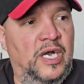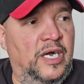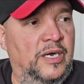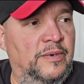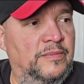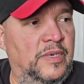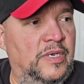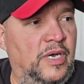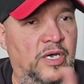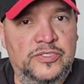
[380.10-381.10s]

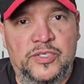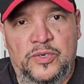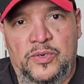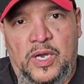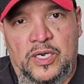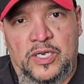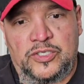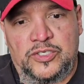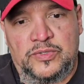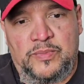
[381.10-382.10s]
Also, I'm going
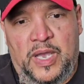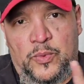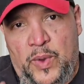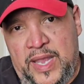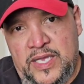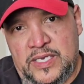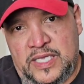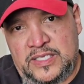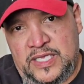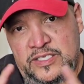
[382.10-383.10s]
to do my weigh-in
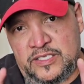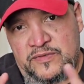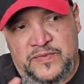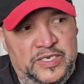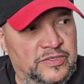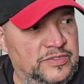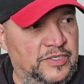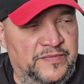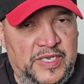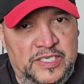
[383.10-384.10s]
at the end of the video.
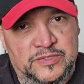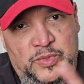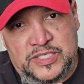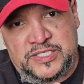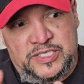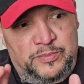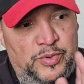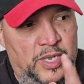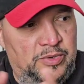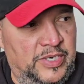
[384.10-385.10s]
So if you guys want to see the
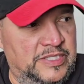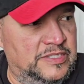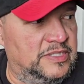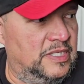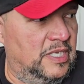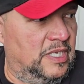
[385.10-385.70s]
progress